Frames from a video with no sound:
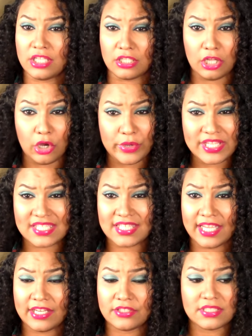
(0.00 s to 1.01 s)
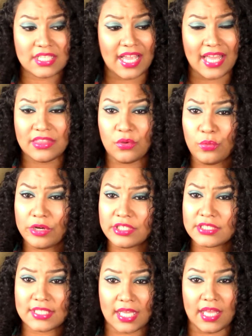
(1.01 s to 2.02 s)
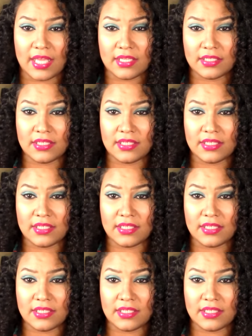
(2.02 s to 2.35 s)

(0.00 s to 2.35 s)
The lowest standards got the worst guy.